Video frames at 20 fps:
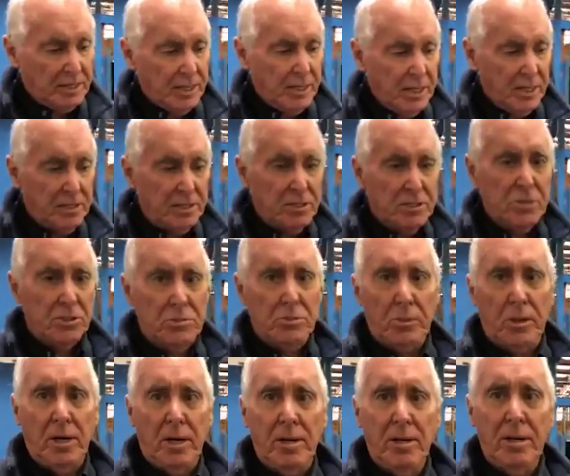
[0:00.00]
again, this is
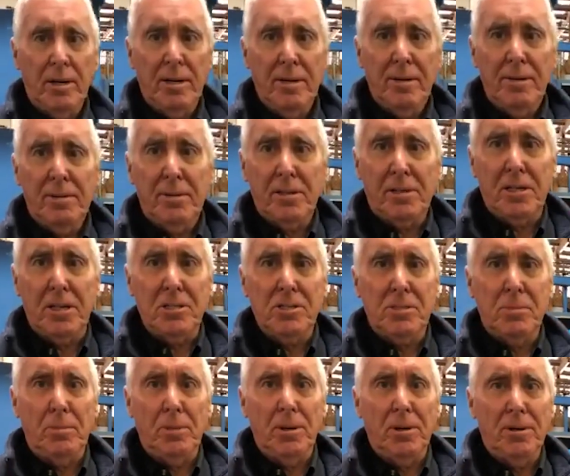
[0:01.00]
where the
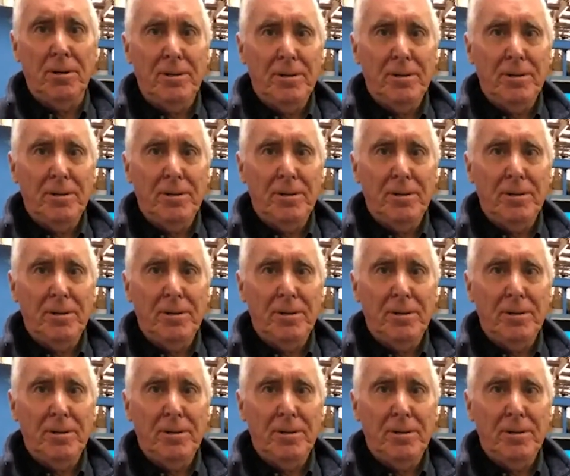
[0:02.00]
customer